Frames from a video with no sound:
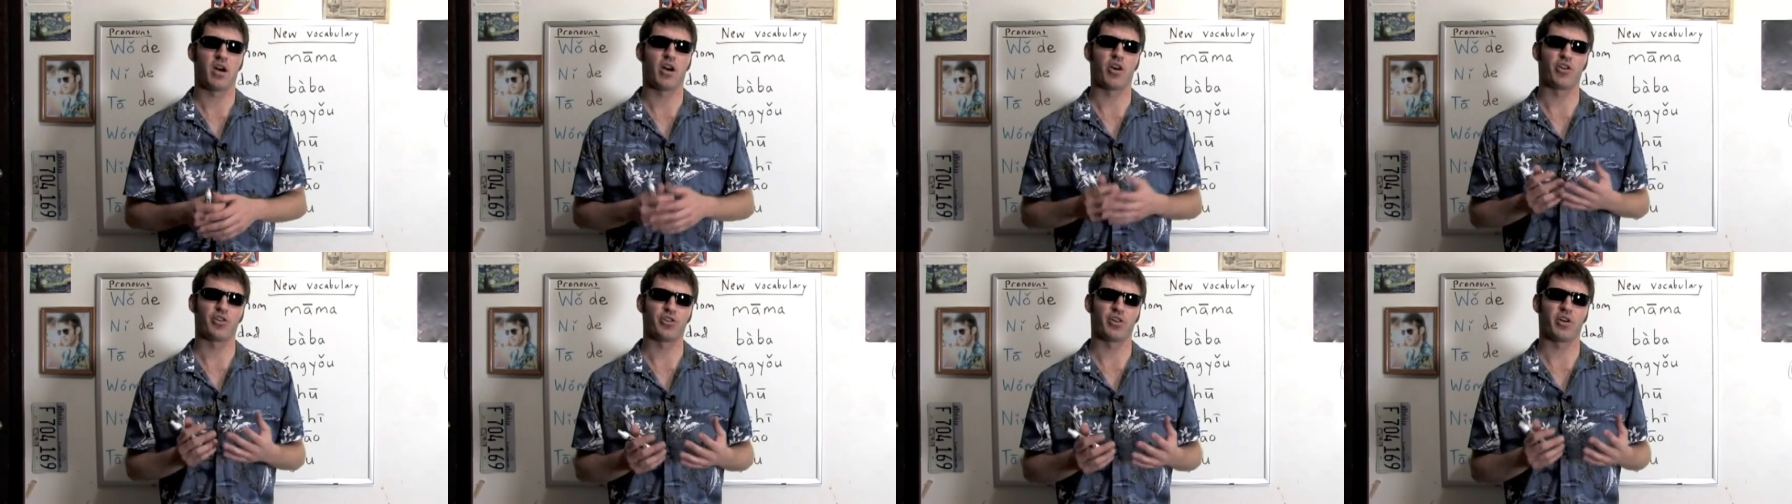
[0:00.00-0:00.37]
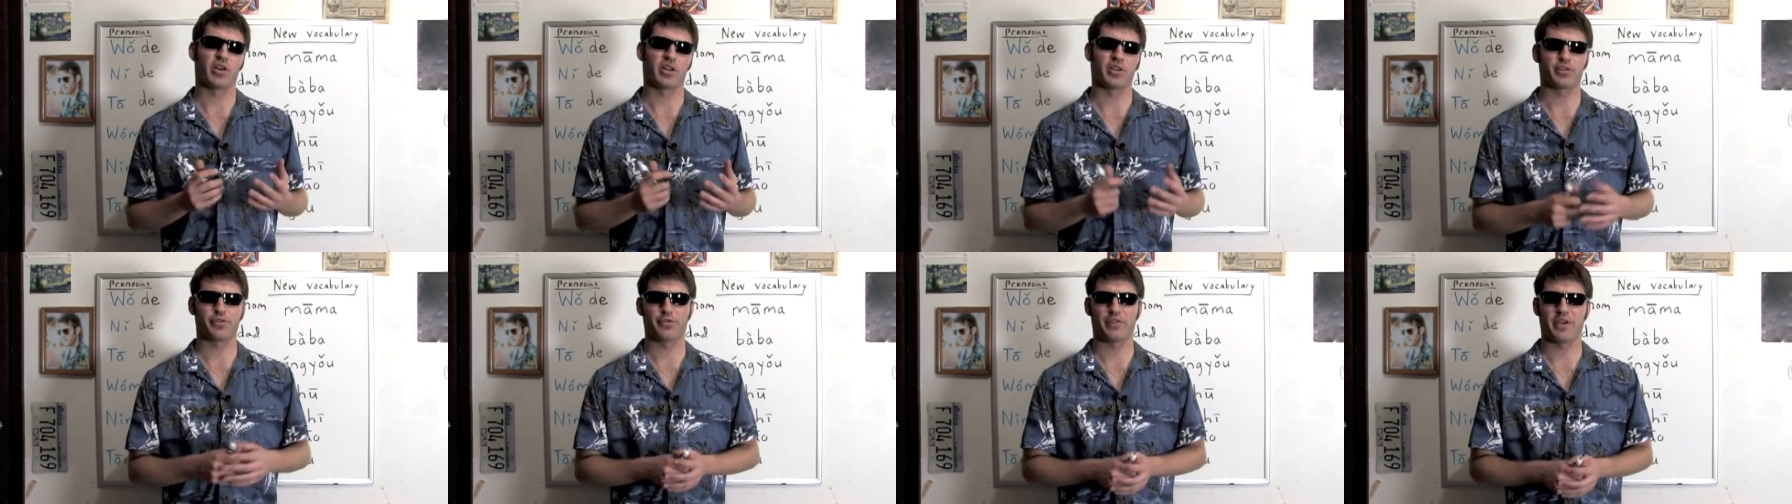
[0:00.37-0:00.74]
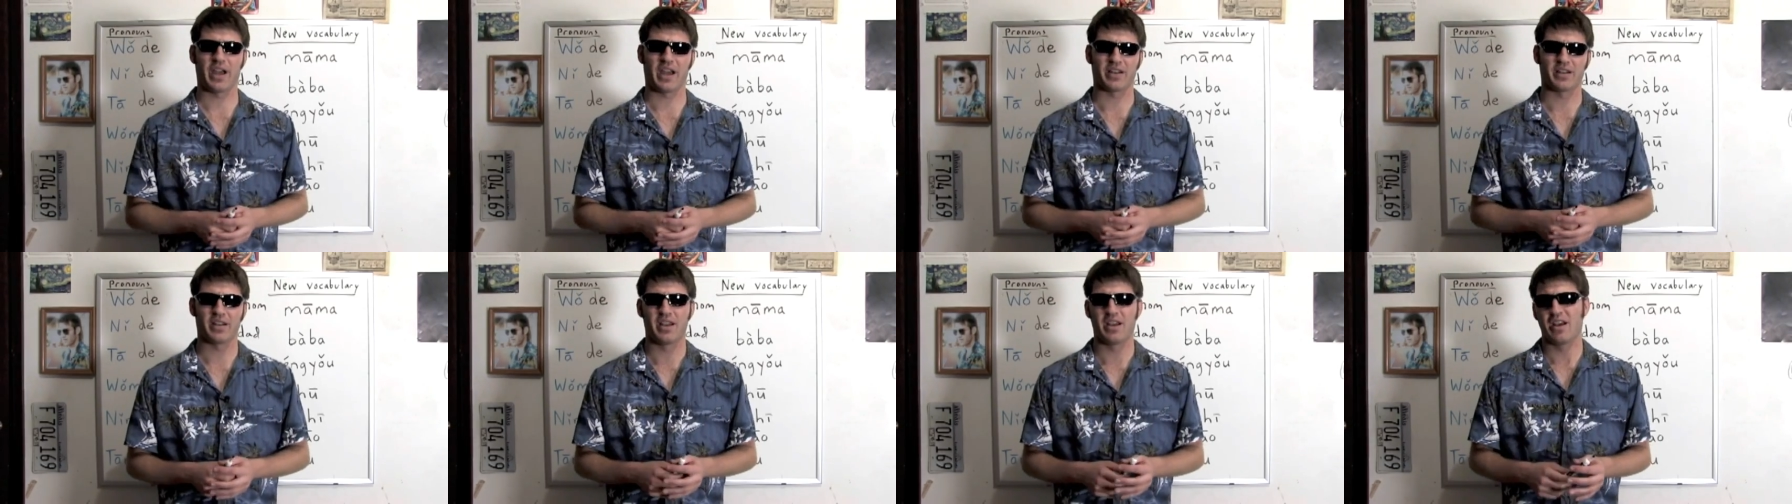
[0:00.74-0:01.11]
Our dog is
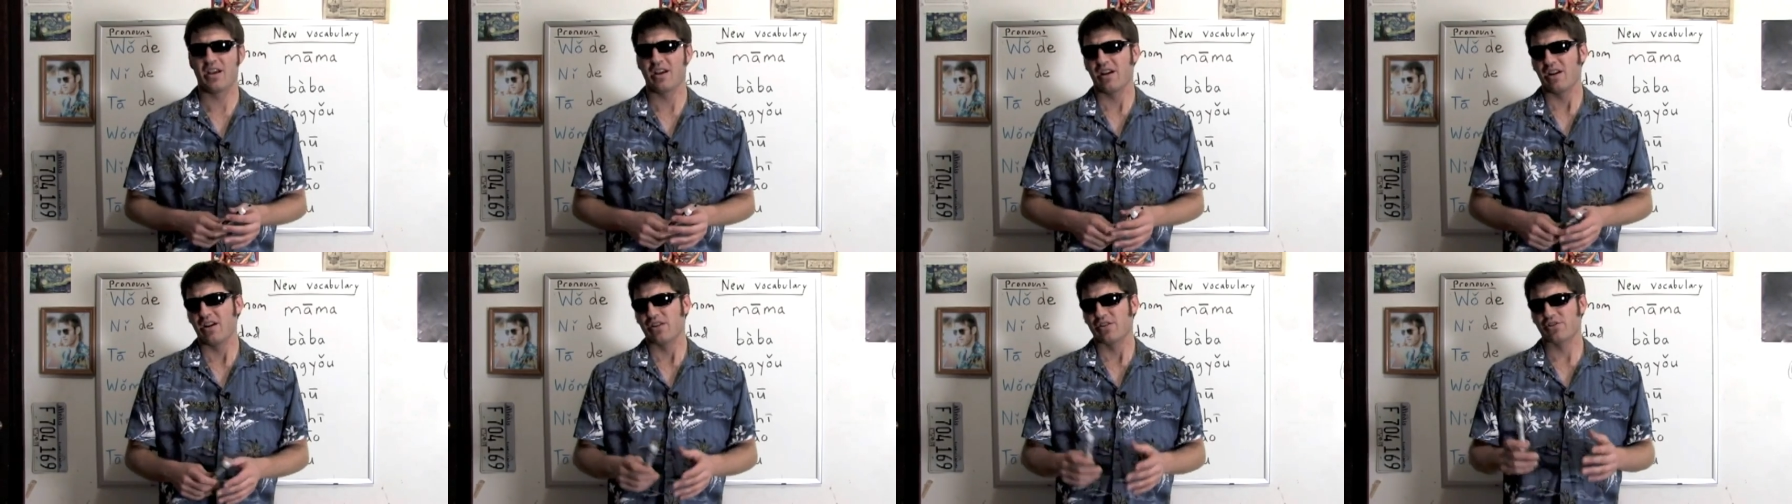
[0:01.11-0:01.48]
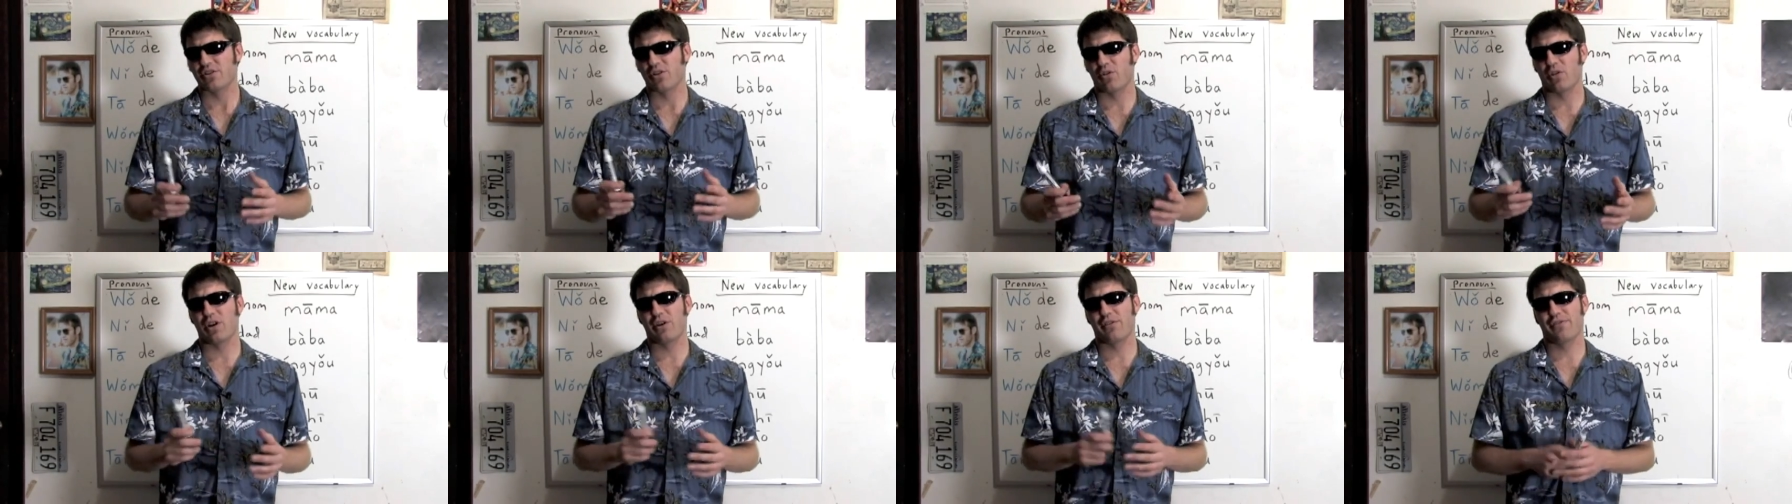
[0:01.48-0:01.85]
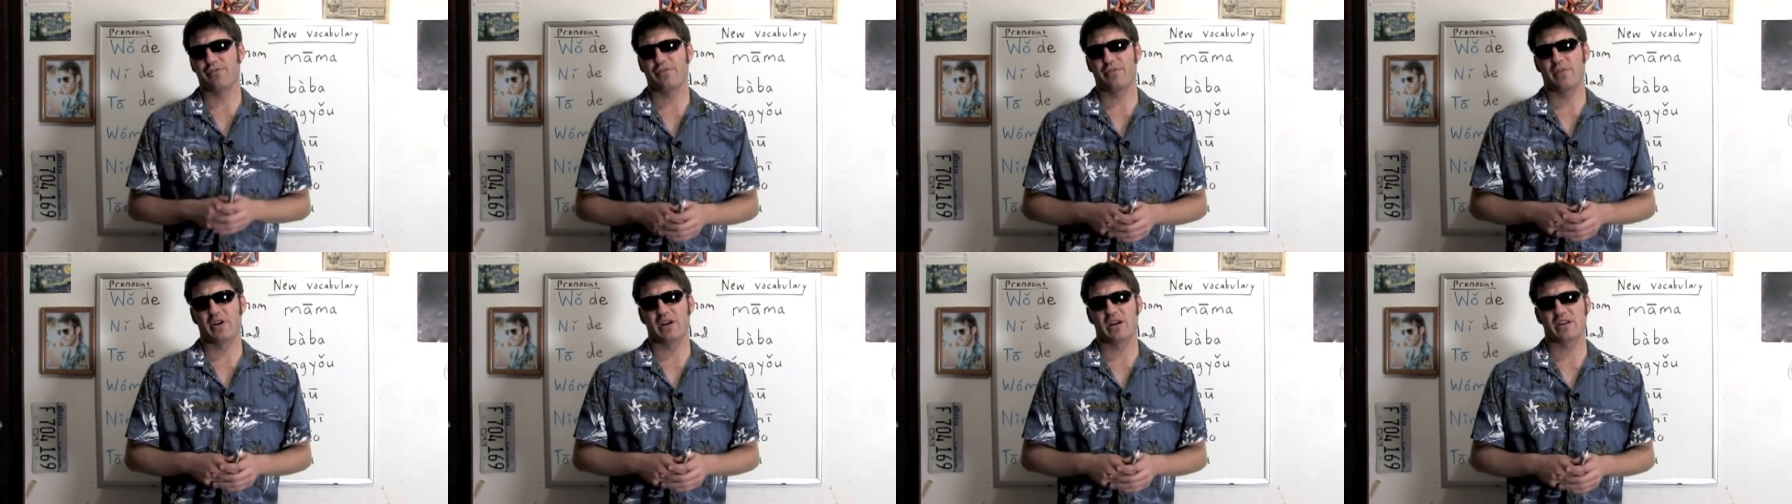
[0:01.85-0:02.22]
fat. So
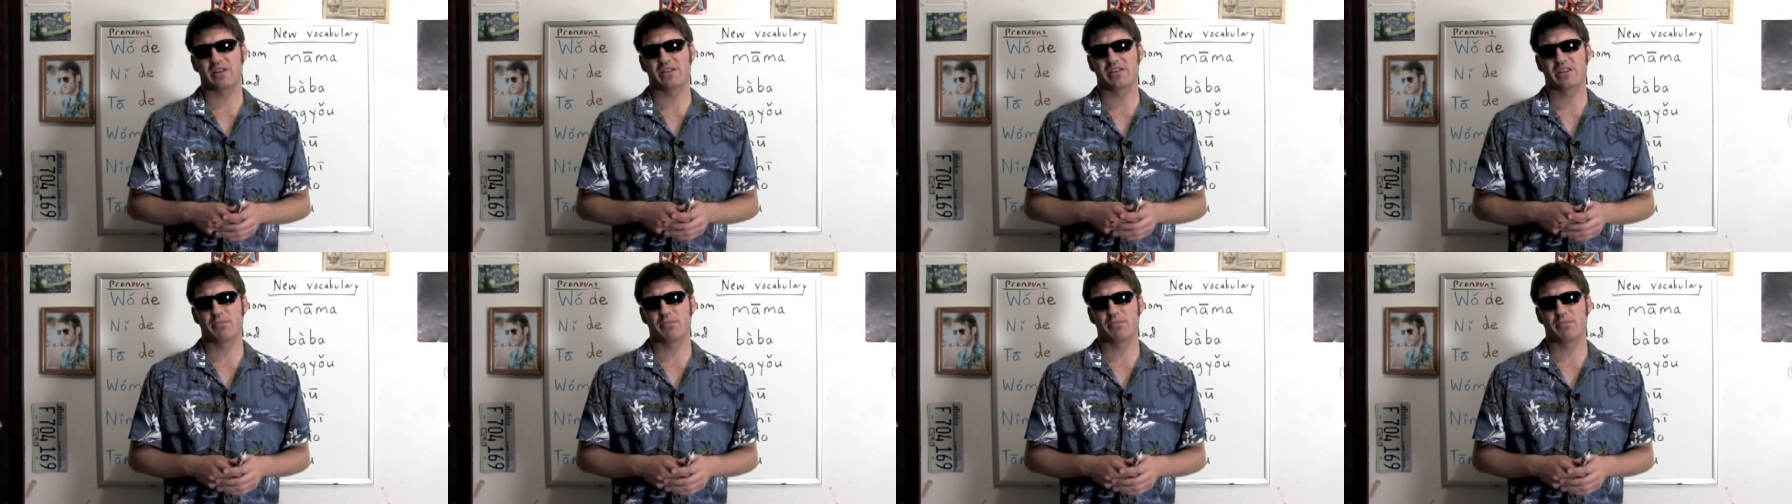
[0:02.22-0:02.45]
if uh,